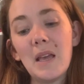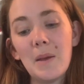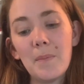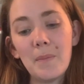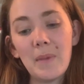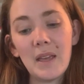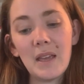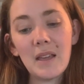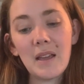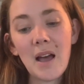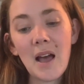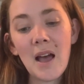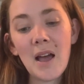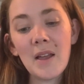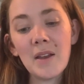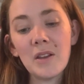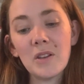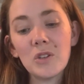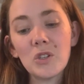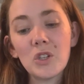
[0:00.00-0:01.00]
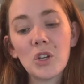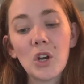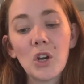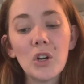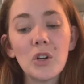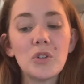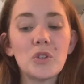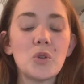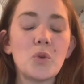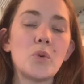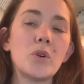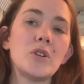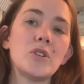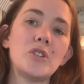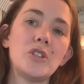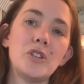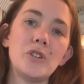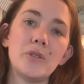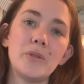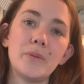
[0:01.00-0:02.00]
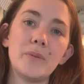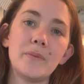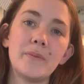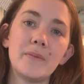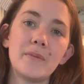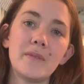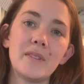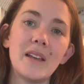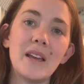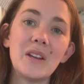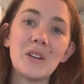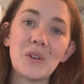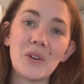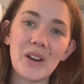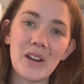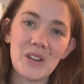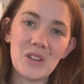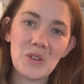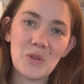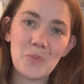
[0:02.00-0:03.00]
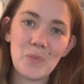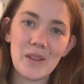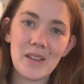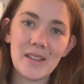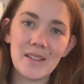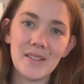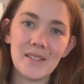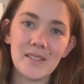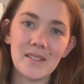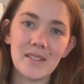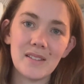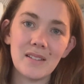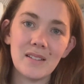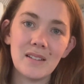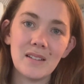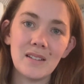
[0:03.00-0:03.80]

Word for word: May God turn towards you and grant you peace,